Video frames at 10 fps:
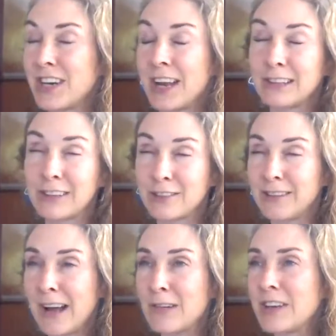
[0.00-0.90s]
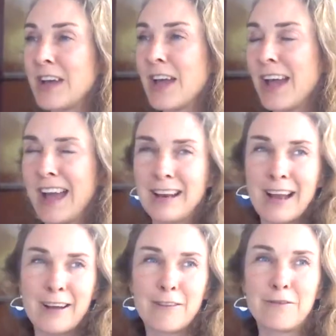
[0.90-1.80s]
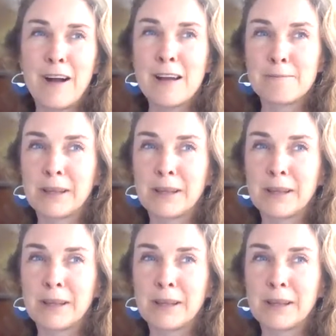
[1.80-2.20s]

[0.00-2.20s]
and I looked around and I could find